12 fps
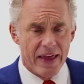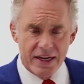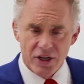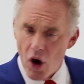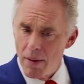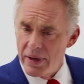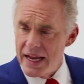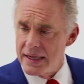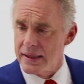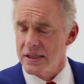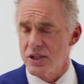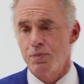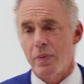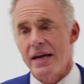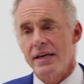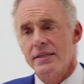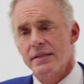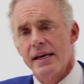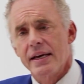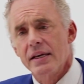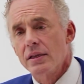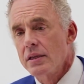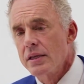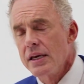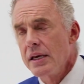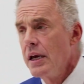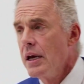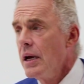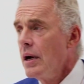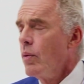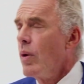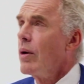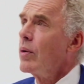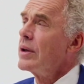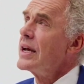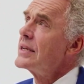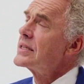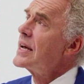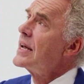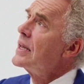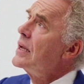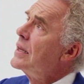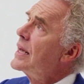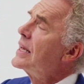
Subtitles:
They dominate the space. They get the, what would they say?